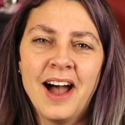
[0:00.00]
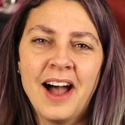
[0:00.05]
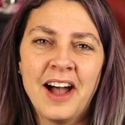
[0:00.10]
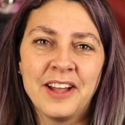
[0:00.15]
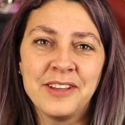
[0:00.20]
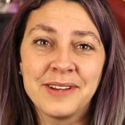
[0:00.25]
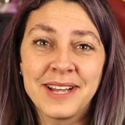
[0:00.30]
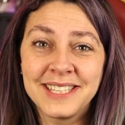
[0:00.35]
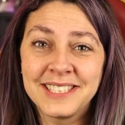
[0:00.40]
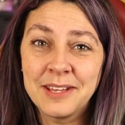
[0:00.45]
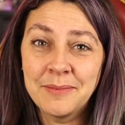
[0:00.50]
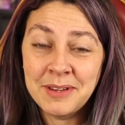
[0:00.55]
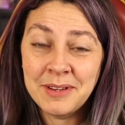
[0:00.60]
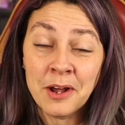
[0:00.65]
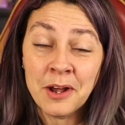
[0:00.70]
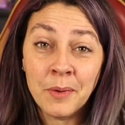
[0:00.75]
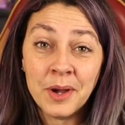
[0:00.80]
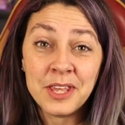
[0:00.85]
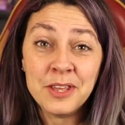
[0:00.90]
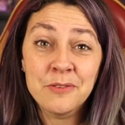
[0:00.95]
Uh, you guys let me
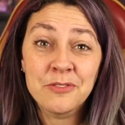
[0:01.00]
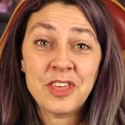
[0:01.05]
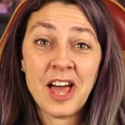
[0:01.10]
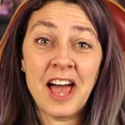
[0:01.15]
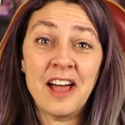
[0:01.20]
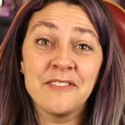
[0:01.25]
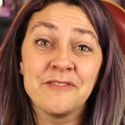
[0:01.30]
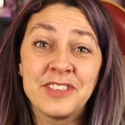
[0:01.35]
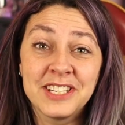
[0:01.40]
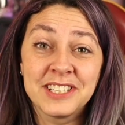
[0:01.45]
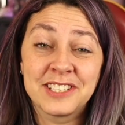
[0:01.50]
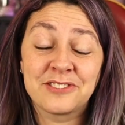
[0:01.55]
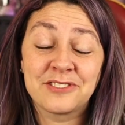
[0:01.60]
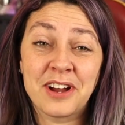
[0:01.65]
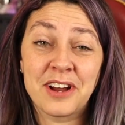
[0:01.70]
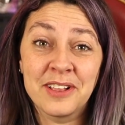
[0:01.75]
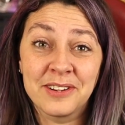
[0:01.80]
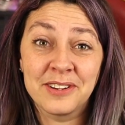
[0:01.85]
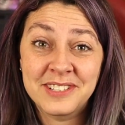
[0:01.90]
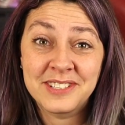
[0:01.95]
know what you thought of this
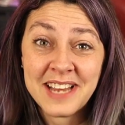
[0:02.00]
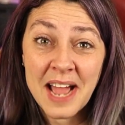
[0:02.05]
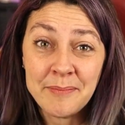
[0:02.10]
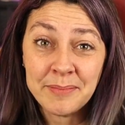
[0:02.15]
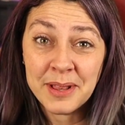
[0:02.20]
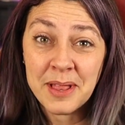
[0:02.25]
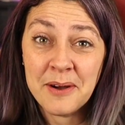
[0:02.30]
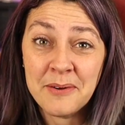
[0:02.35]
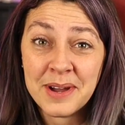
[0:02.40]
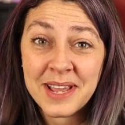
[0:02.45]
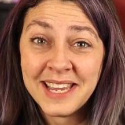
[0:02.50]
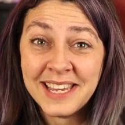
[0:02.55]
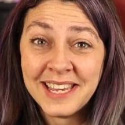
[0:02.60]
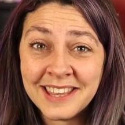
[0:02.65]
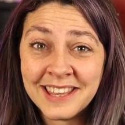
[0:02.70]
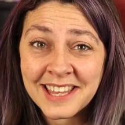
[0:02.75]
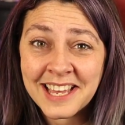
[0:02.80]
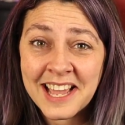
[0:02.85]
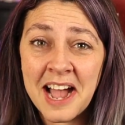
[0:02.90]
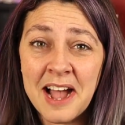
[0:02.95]
trailer down below
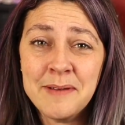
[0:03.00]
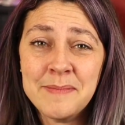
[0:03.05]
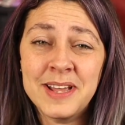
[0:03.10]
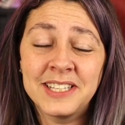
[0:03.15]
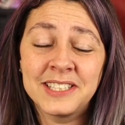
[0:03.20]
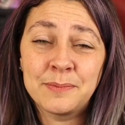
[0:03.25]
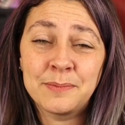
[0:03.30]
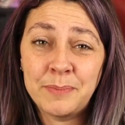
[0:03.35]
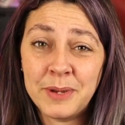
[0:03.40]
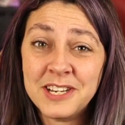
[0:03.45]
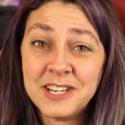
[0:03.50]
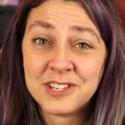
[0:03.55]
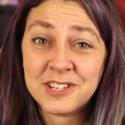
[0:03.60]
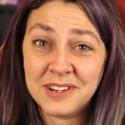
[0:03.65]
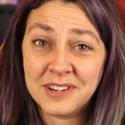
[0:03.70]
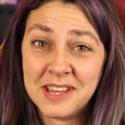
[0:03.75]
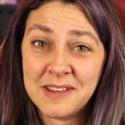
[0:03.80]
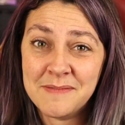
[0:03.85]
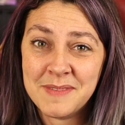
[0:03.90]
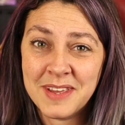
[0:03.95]
in the comments. Be
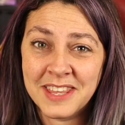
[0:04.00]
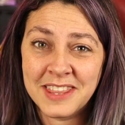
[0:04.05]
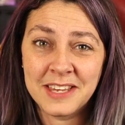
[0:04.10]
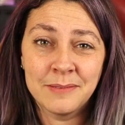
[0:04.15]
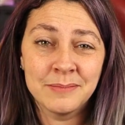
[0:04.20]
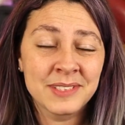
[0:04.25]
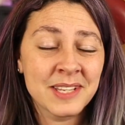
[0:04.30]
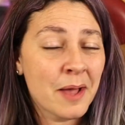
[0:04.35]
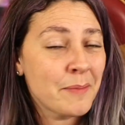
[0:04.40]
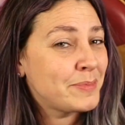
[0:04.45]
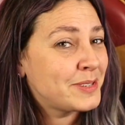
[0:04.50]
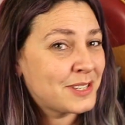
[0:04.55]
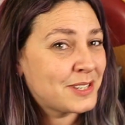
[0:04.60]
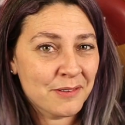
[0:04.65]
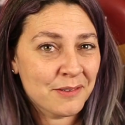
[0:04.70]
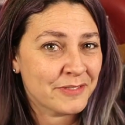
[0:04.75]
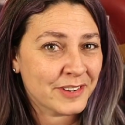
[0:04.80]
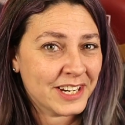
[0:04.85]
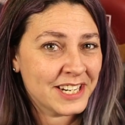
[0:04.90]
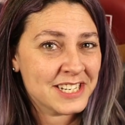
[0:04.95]
sure to give me a thumbs up.
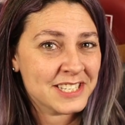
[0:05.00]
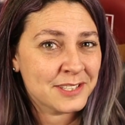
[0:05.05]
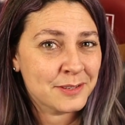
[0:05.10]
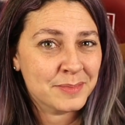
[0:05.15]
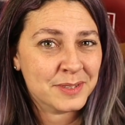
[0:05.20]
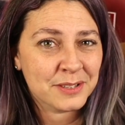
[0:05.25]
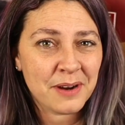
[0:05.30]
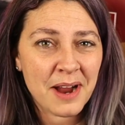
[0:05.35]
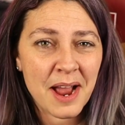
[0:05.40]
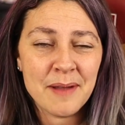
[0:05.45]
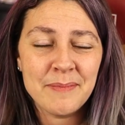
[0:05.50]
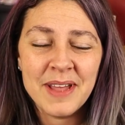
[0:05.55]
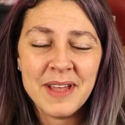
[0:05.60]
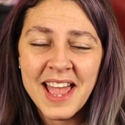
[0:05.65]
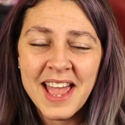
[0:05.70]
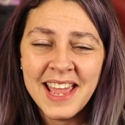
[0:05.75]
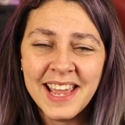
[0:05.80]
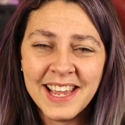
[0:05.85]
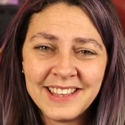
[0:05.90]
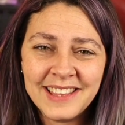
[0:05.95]
Don't forget to subscribe.
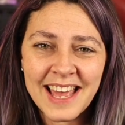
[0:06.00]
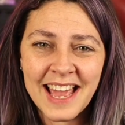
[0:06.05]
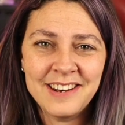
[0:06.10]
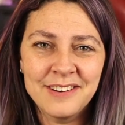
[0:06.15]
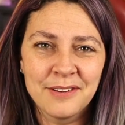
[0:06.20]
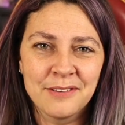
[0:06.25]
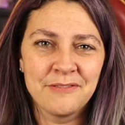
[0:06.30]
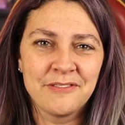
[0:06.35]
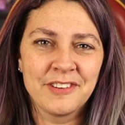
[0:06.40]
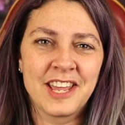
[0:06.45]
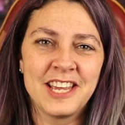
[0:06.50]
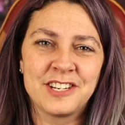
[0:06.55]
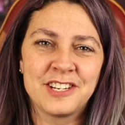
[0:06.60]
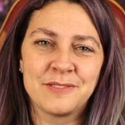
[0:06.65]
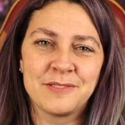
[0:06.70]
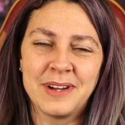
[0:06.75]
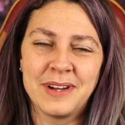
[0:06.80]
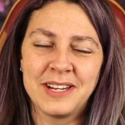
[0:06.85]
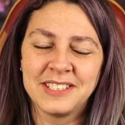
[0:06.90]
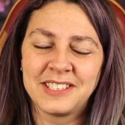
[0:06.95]
Hit that
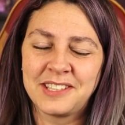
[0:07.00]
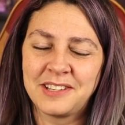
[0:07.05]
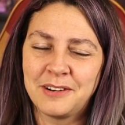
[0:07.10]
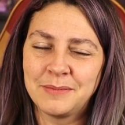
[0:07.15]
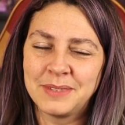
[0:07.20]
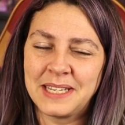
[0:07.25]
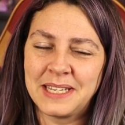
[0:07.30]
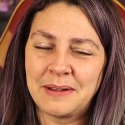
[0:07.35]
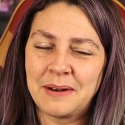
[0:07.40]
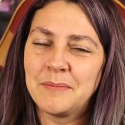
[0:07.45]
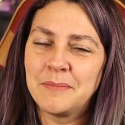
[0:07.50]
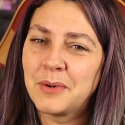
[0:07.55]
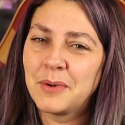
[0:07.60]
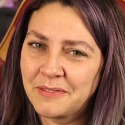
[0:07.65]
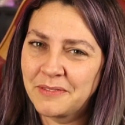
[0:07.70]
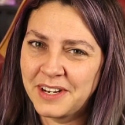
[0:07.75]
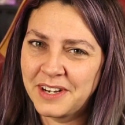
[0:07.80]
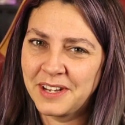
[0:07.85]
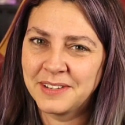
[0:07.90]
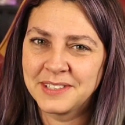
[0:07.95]
notification bell so you don't miss out on
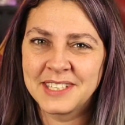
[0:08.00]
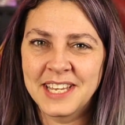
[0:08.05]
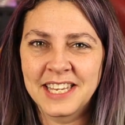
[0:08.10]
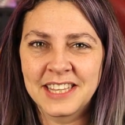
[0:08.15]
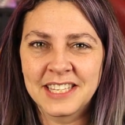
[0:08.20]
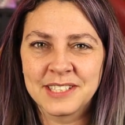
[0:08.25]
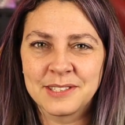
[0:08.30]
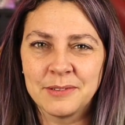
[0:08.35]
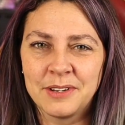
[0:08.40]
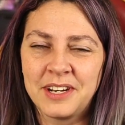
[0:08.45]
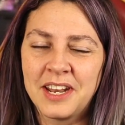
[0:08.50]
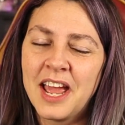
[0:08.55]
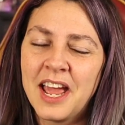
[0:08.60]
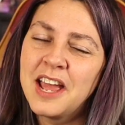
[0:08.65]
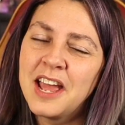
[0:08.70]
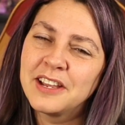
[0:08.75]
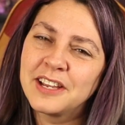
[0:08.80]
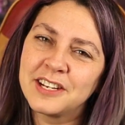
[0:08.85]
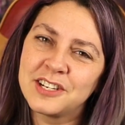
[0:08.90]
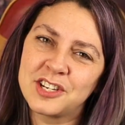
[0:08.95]
more videos like this one. You
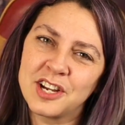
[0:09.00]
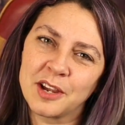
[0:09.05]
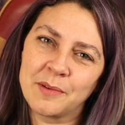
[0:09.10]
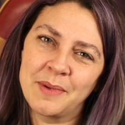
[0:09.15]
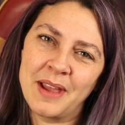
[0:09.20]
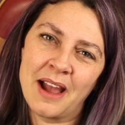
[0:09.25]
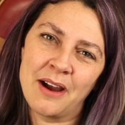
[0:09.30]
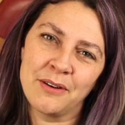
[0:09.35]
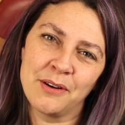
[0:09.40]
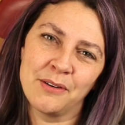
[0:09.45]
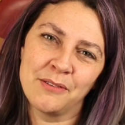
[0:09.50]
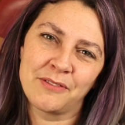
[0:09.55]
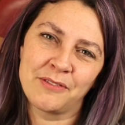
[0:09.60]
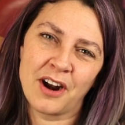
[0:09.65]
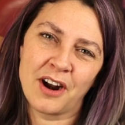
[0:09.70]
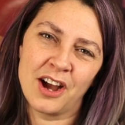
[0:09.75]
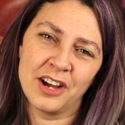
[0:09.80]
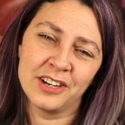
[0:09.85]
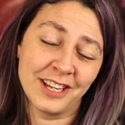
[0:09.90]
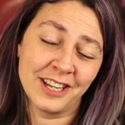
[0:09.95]
can check me out
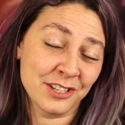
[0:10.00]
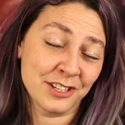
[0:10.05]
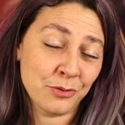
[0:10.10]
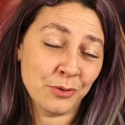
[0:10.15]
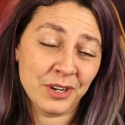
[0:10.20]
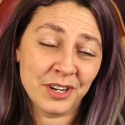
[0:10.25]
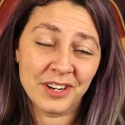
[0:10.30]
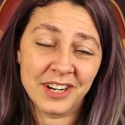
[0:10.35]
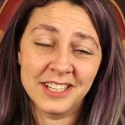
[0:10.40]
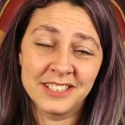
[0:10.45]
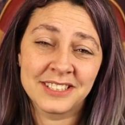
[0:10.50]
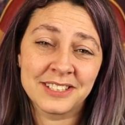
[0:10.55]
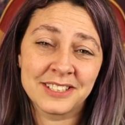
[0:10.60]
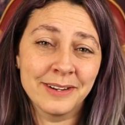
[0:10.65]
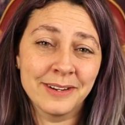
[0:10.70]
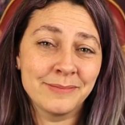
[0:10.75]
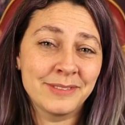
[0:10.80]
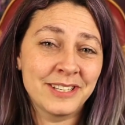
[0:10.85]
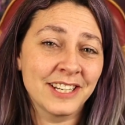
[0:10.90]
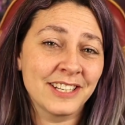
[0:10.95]
over on Twitter,
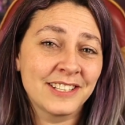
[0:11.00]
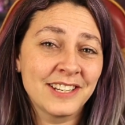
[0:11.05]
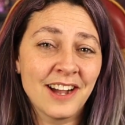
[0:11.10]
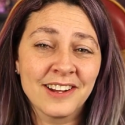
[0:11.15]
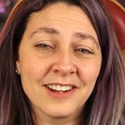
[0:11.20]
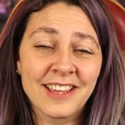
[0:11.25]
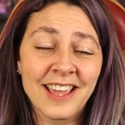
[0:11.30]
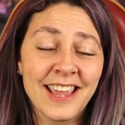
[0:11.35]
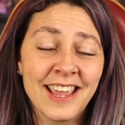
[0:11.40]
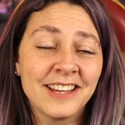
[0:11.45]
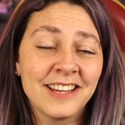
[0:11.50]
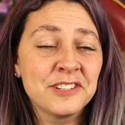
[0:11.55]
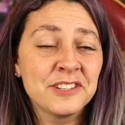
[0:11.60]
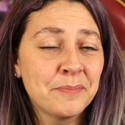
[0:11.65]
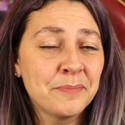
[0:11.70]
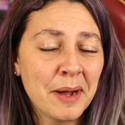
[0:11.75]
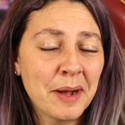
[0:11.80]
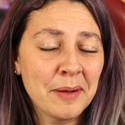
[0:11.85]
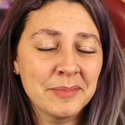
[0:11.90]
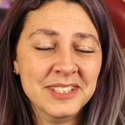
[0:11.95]
Instagram, TikTok,
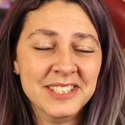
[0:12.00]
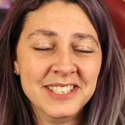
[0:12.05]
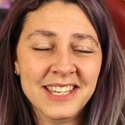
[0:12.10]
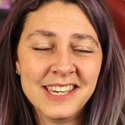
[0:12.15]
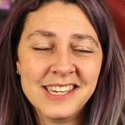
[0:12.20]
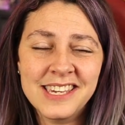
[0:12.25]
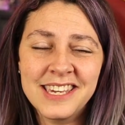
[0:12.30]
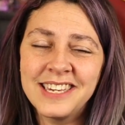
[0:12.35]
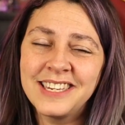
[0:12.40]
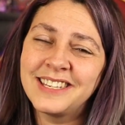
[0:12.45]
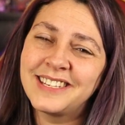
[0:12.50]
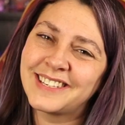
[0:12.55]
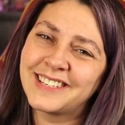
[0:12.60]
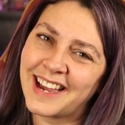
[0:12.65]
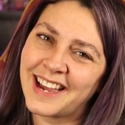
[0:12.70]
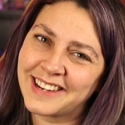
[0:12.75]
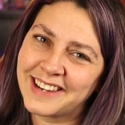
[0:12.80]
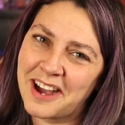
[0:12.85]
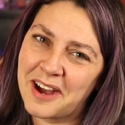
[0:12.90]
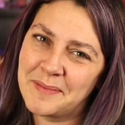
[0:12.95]
and mamas geeky
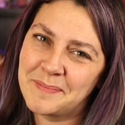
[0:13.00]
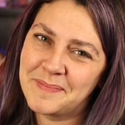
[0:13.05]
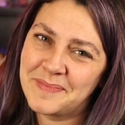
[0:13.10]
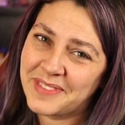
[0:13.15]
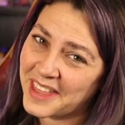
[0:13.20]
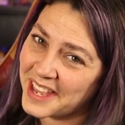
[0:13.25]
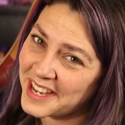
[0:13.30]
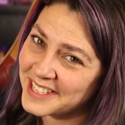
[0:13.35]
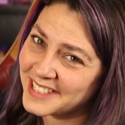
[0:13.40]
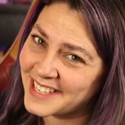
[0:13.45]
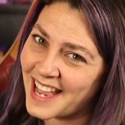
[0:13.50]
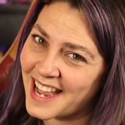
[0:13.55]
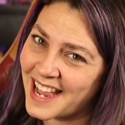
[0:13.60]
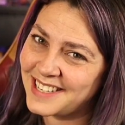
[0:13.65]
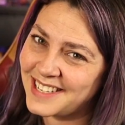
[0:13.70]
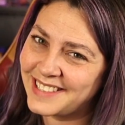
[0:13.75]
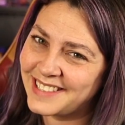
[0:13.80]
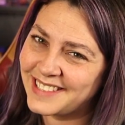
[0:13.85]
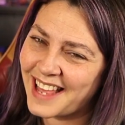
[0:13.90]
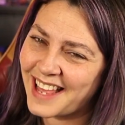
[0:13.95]
dot com. Thanks,
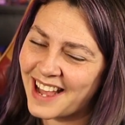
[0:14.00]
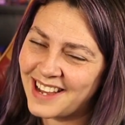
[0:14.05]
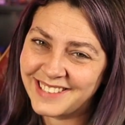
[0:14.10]
guys.